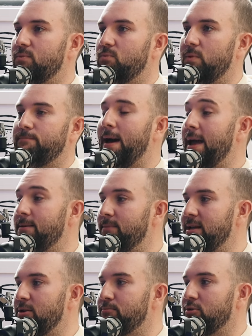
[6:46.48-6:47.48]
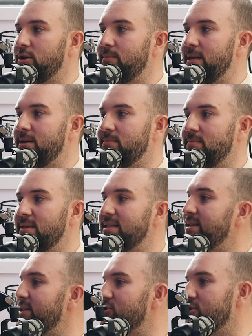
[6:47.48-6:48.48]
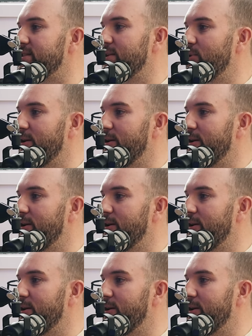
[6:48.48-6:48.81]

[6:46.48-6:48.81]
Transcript: We're paying money on premiums. It's an interesting